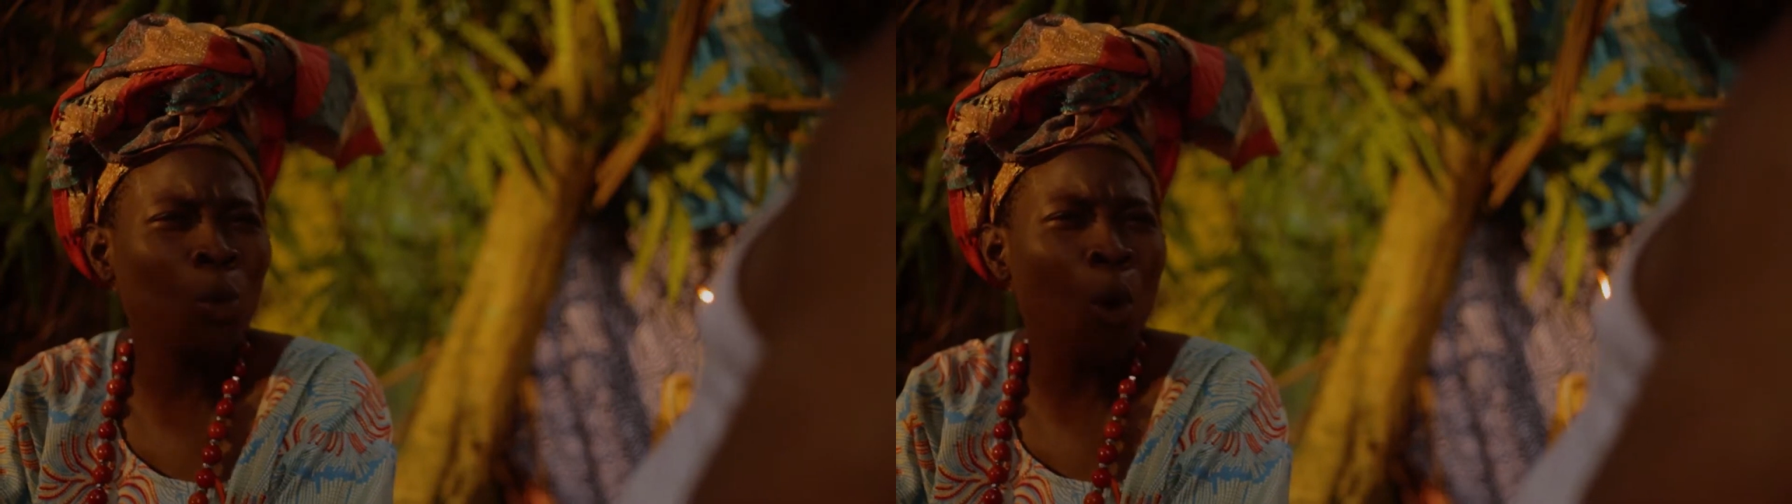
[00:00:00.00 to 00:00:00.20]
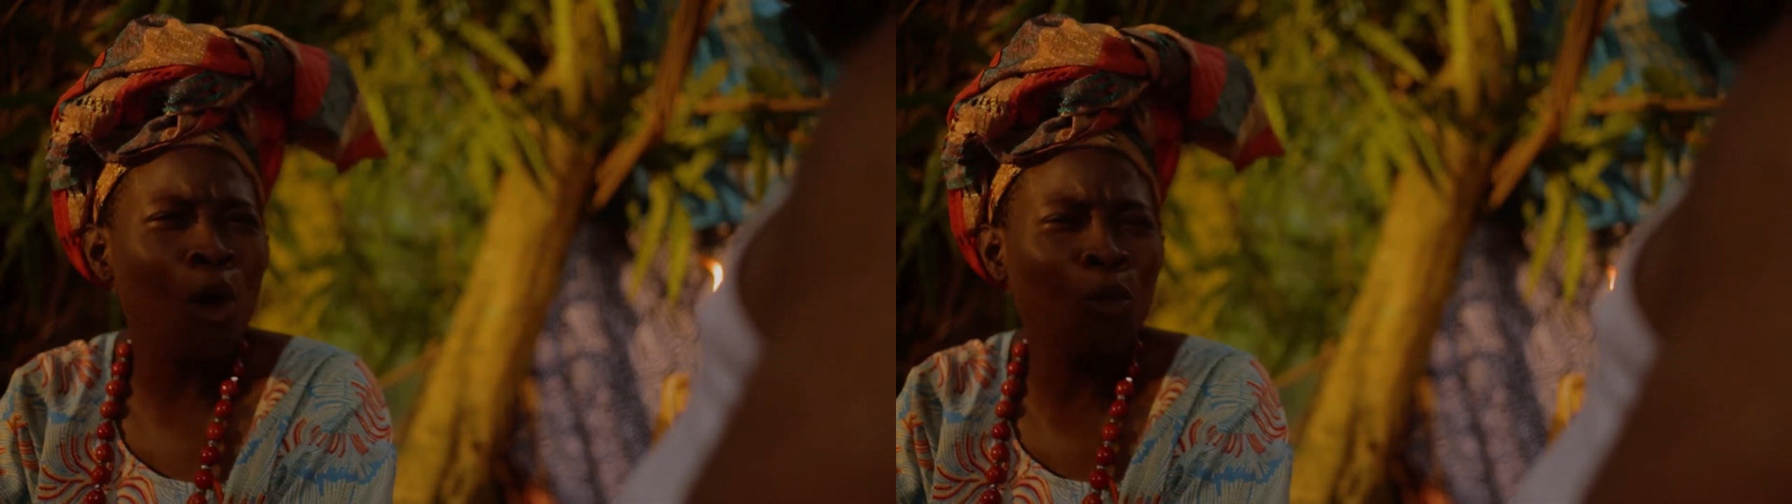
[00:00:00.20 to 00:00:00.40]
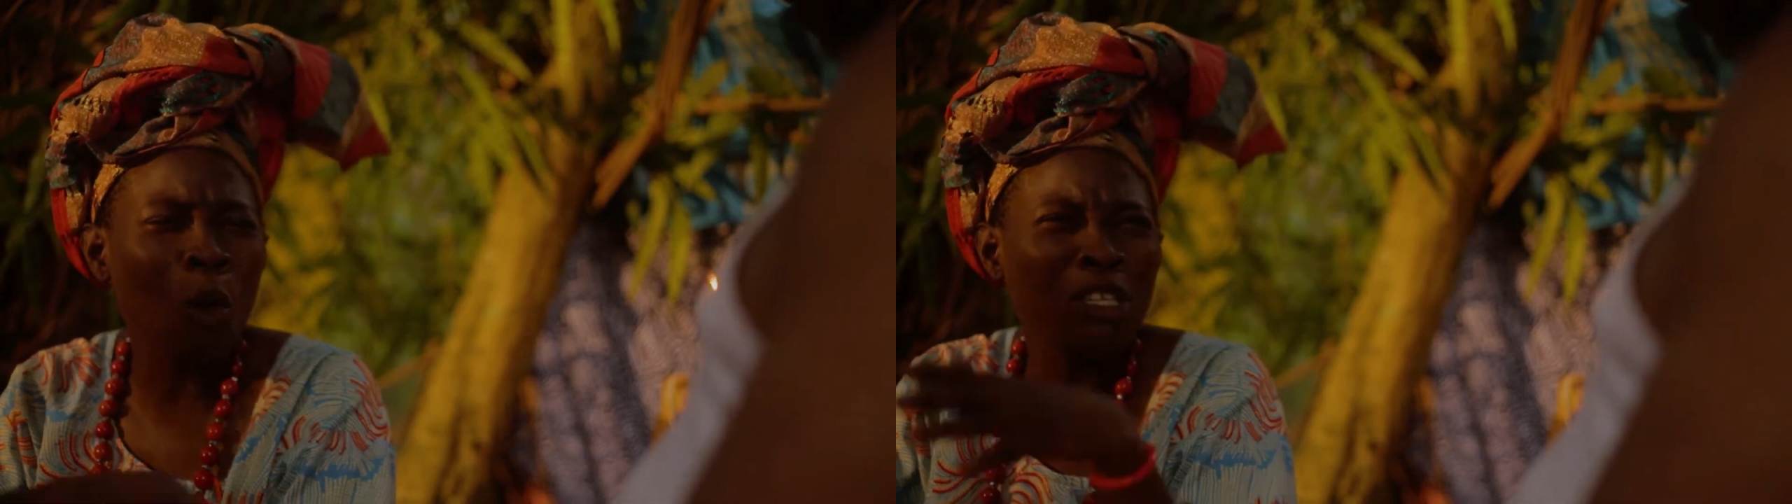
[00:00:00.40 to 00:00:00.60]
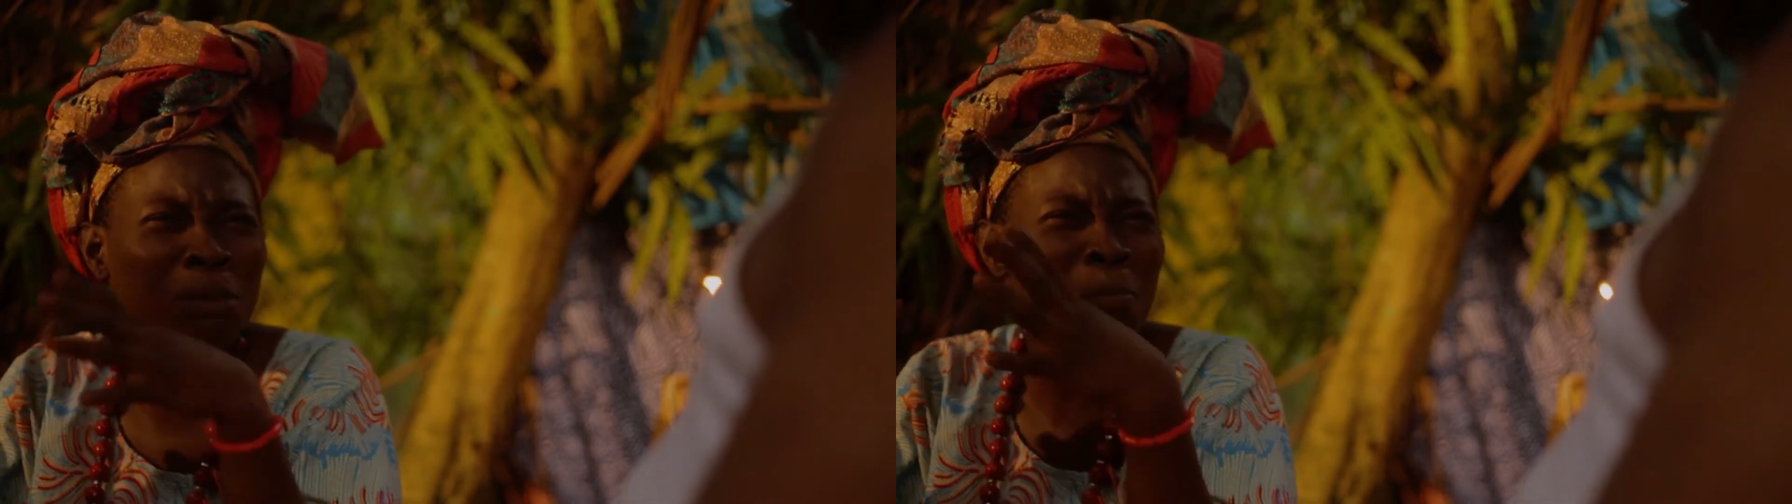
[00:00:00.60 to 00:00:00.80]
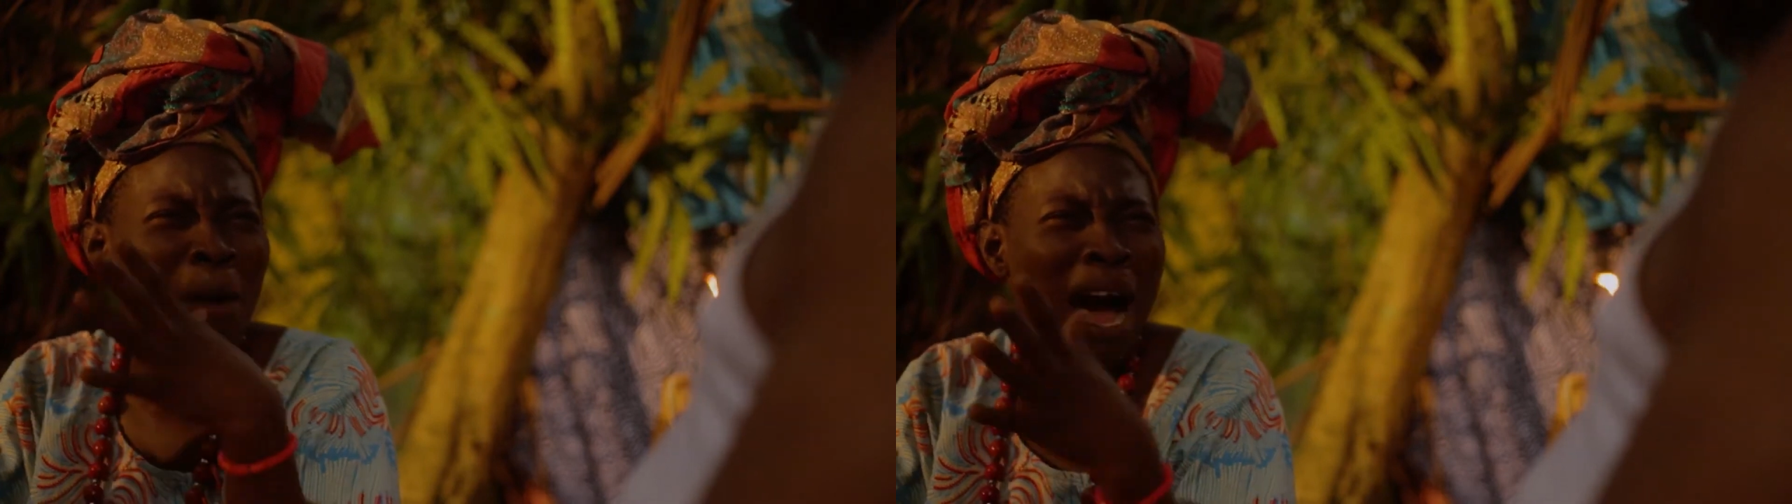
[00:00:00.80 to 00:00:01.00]
world
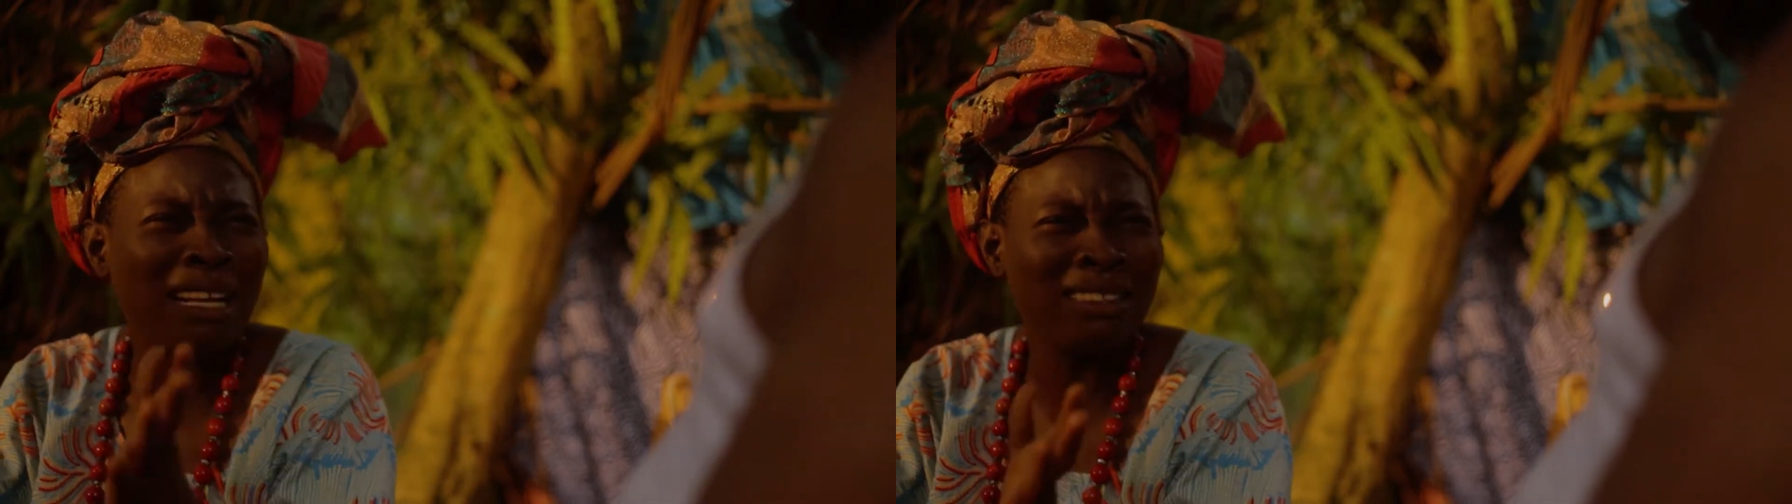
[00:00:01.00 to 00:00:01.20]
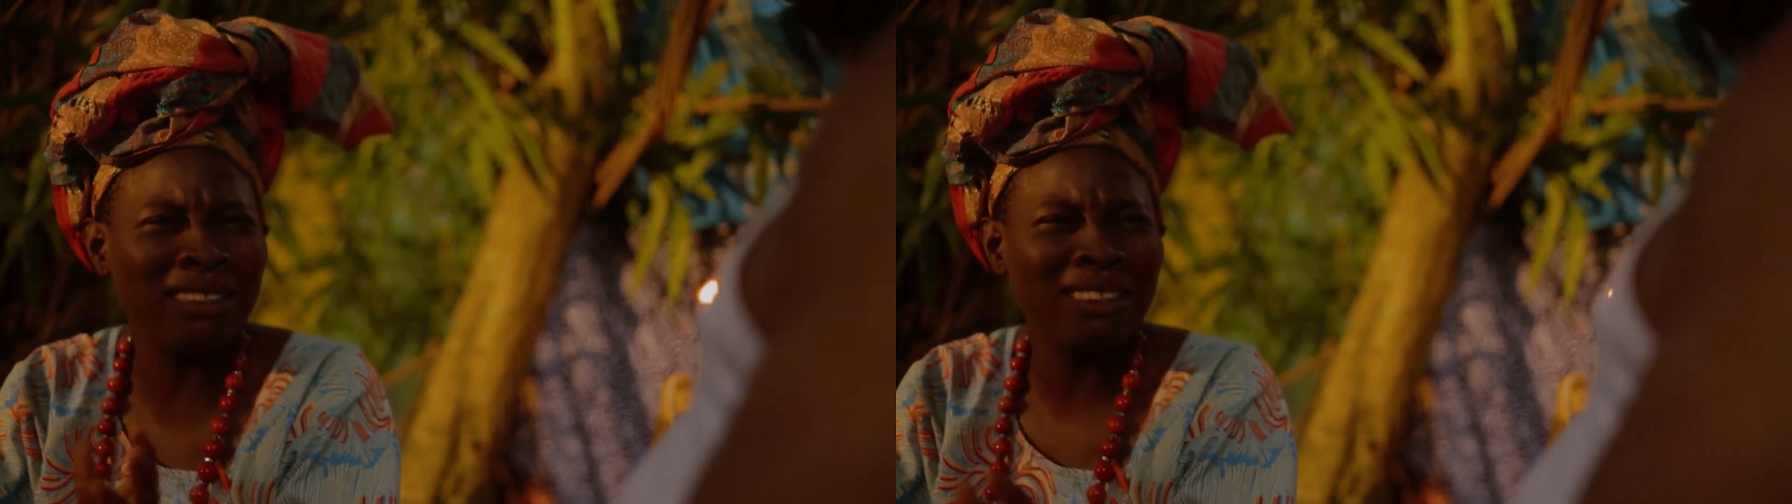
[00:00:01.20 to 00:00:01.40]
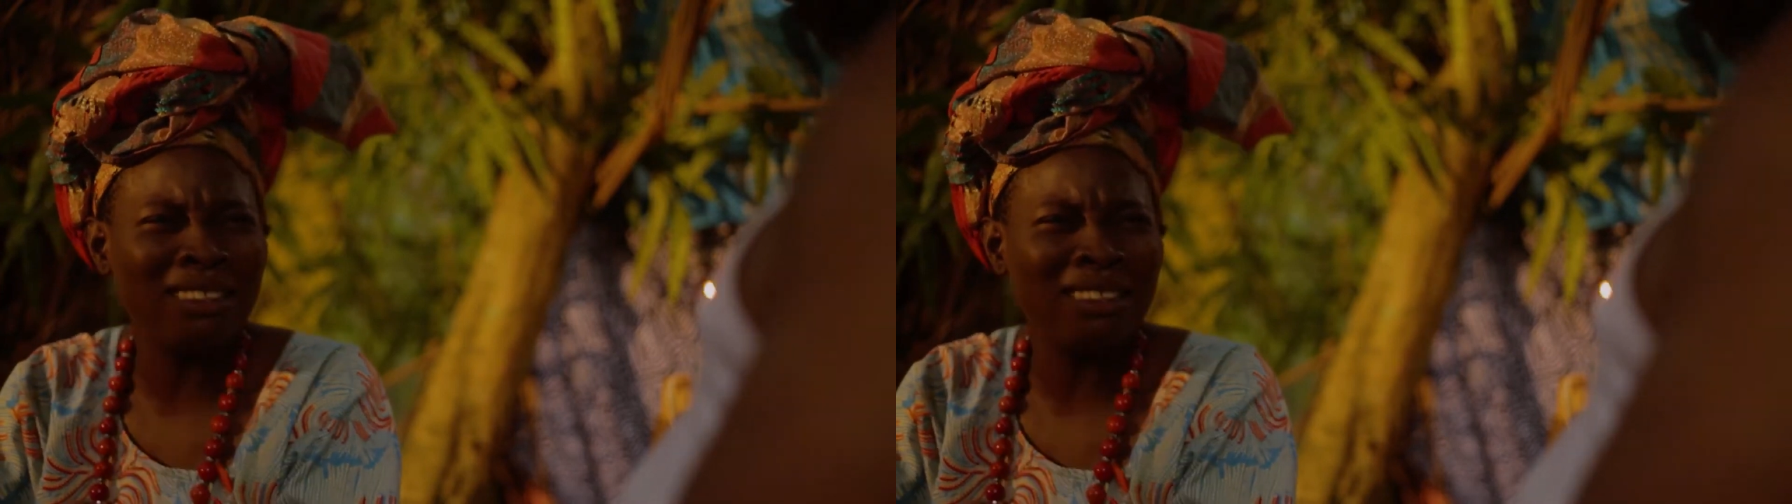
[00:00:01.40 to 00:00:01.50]
was mad.